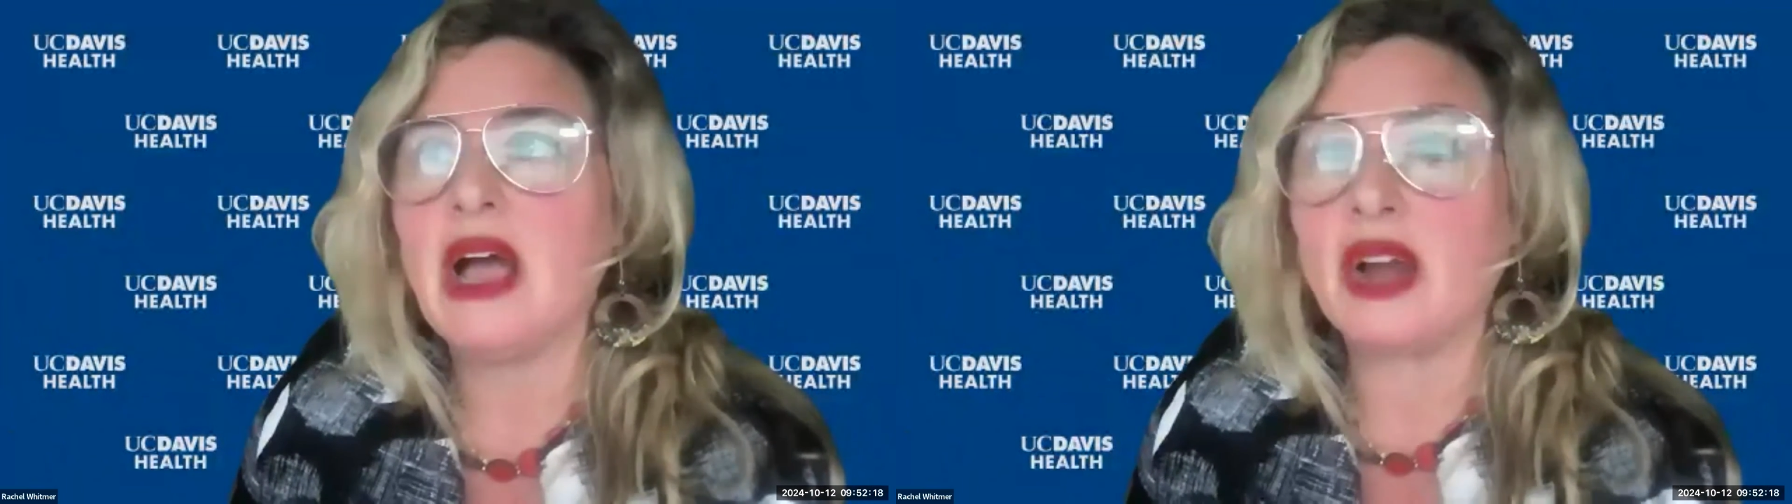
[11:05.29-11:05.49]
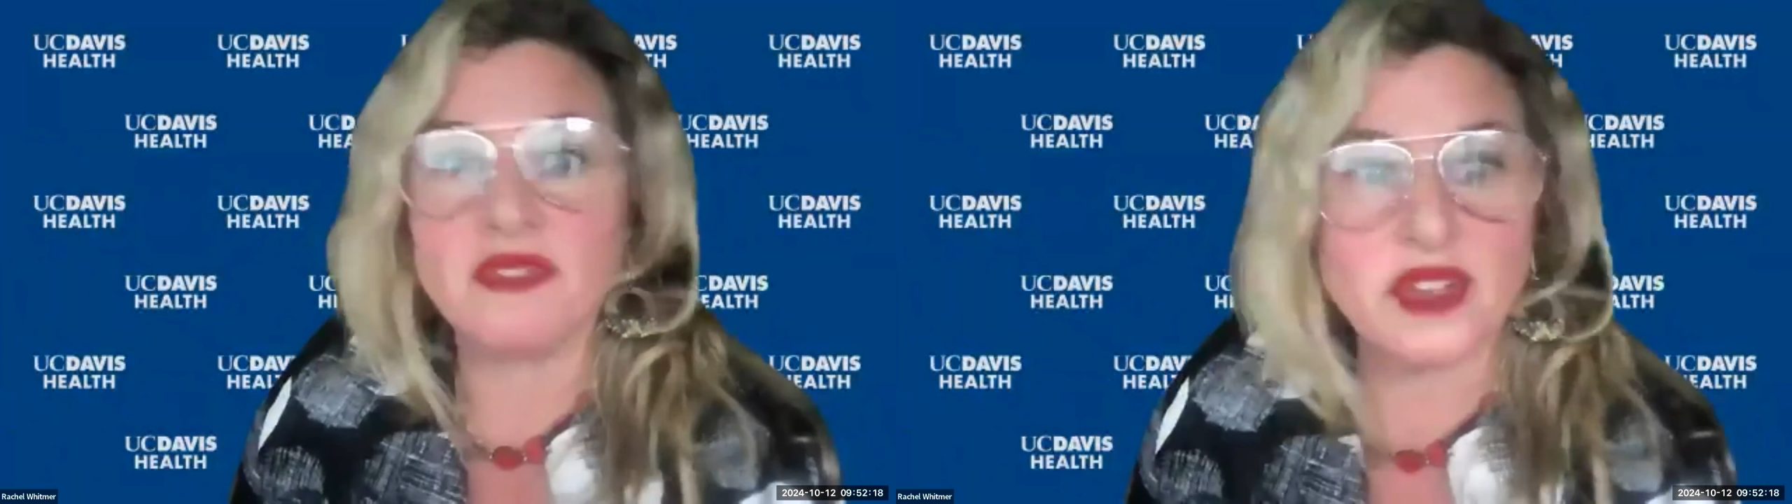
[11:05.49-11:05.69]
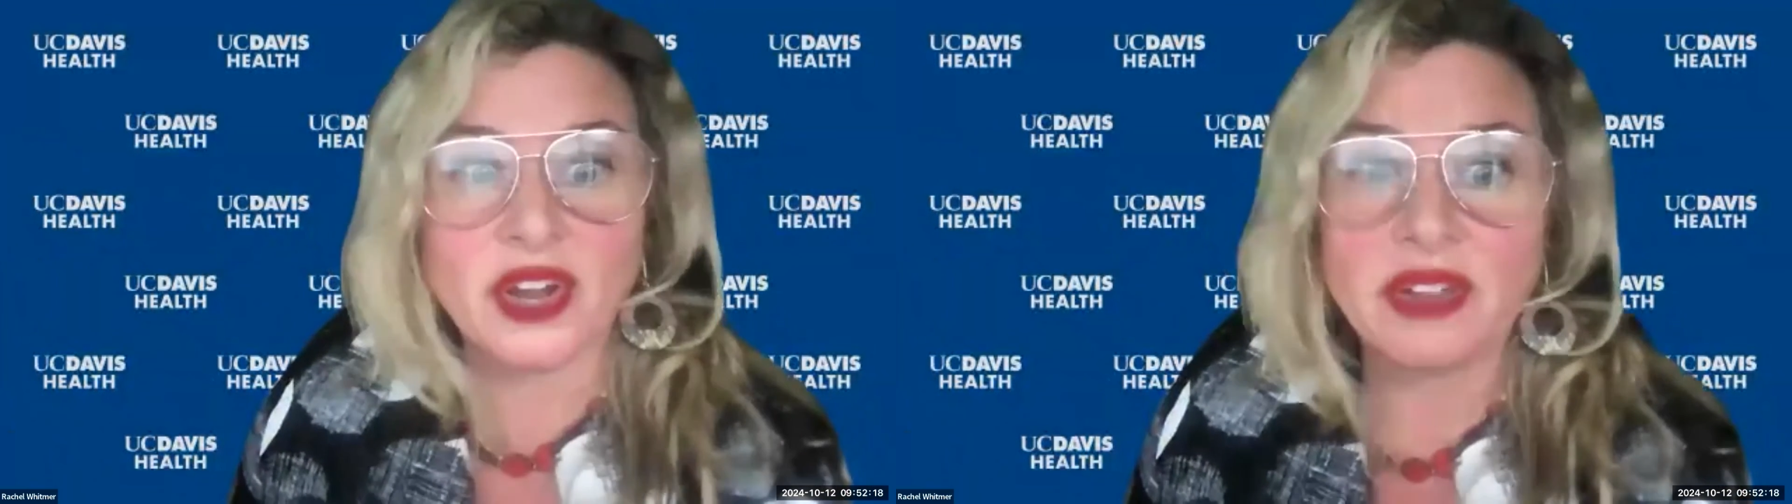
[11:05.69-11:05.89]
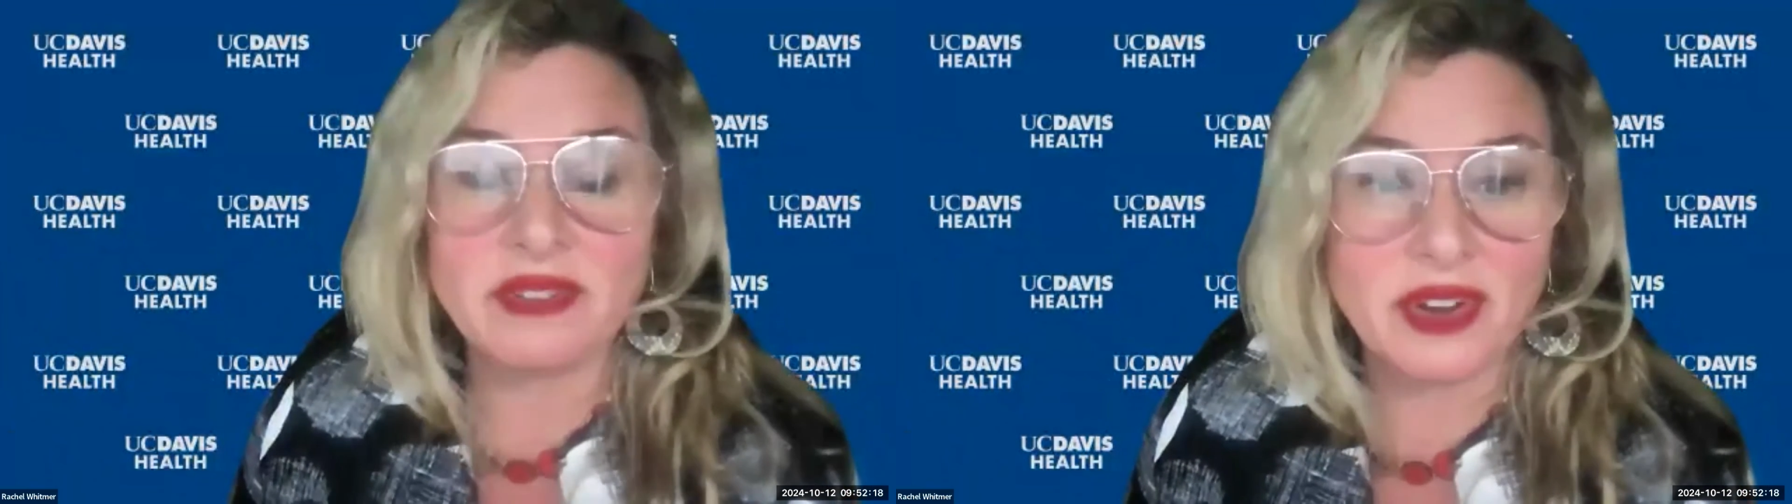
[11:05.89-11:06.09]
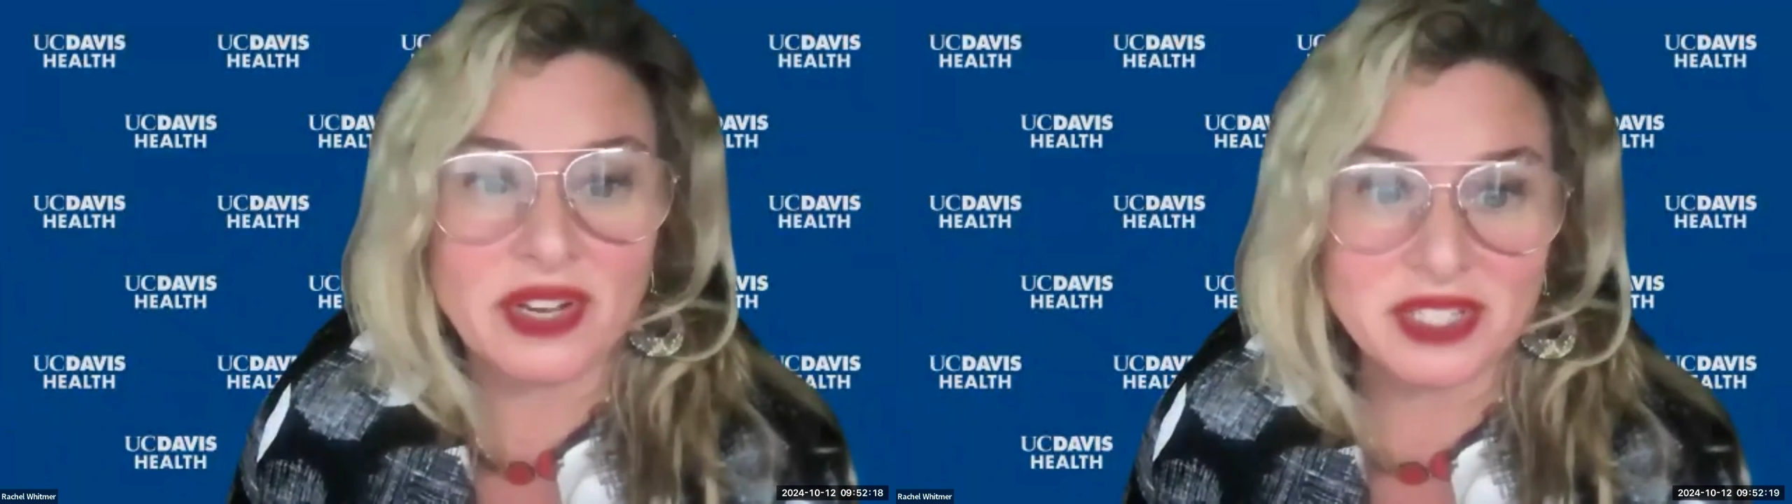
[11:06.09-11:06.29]
are
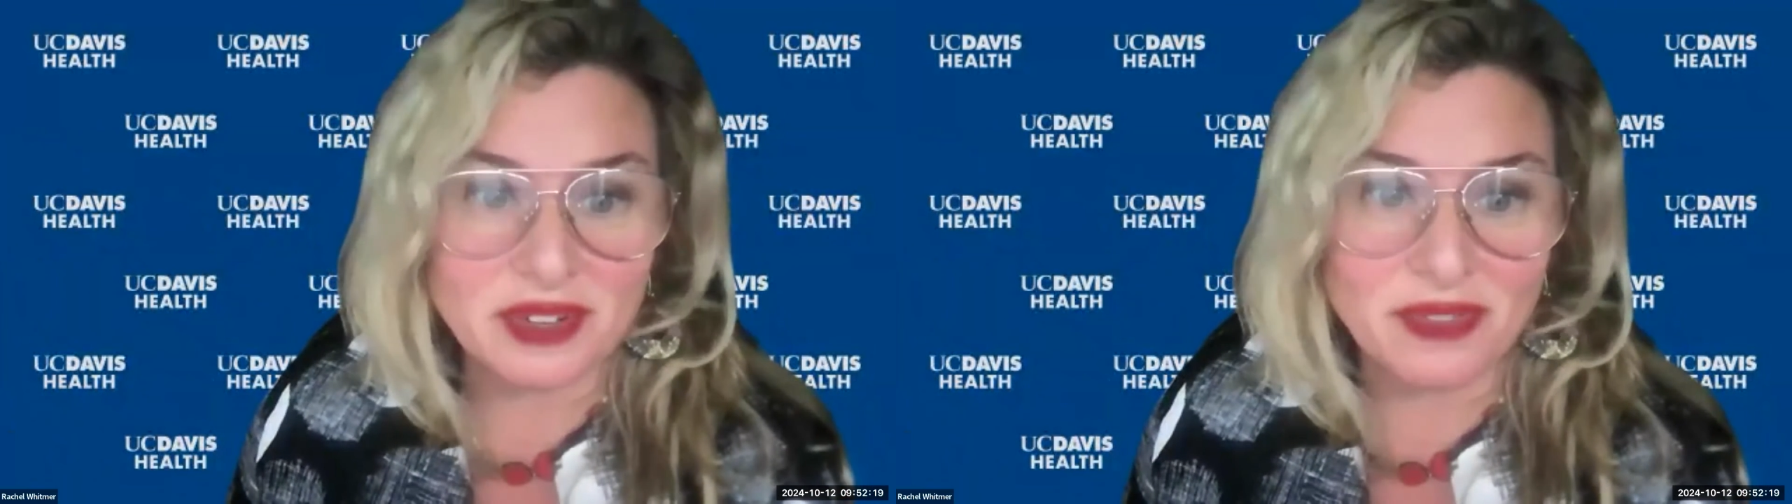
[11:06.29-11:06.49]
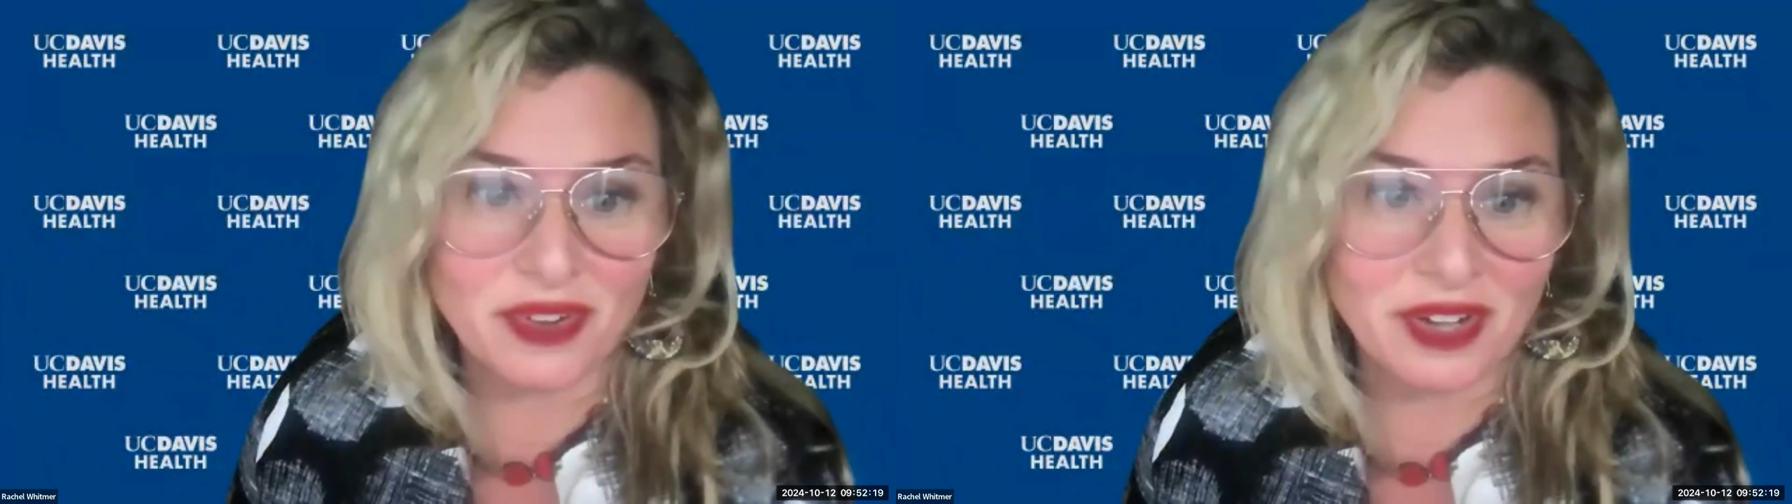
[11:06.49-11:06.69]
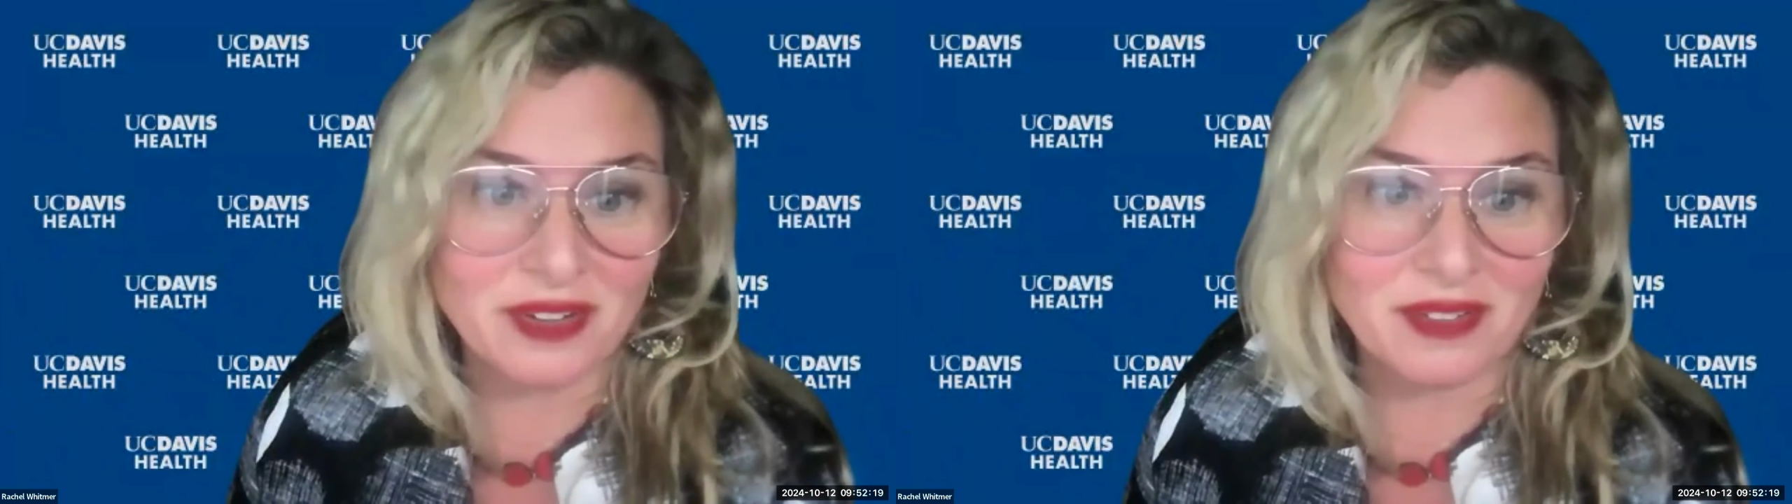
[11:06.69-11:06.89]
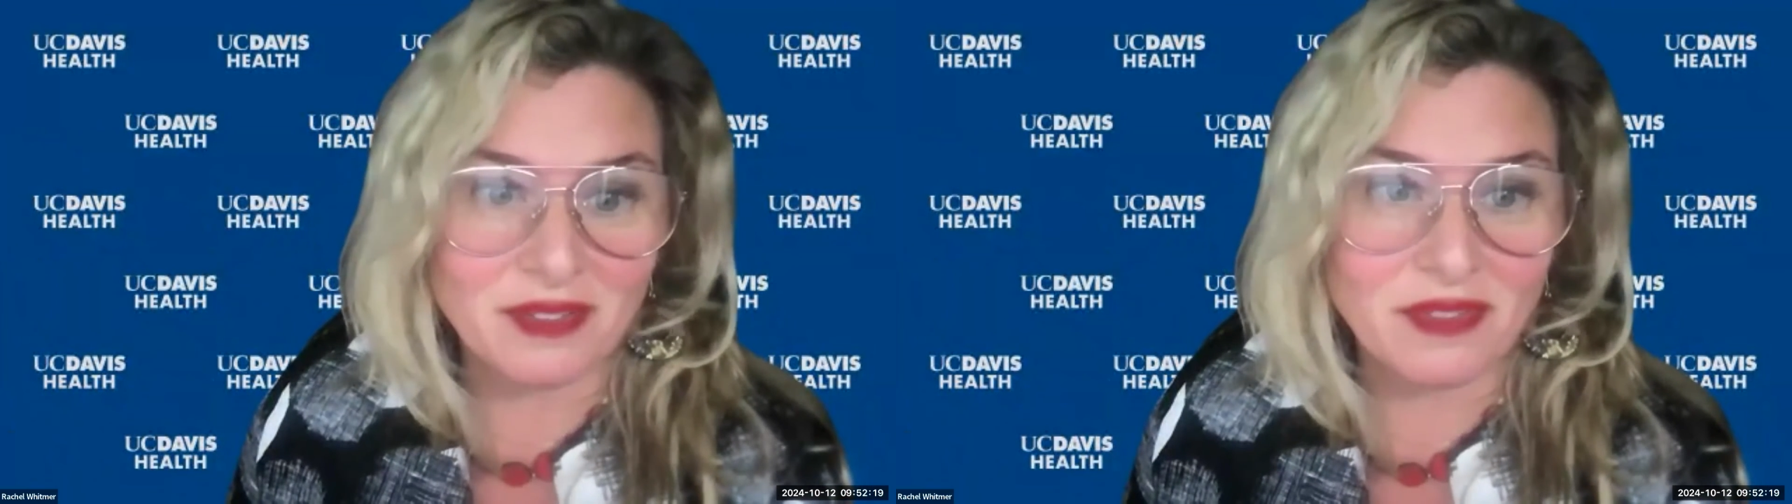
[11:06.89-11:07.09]
very, very different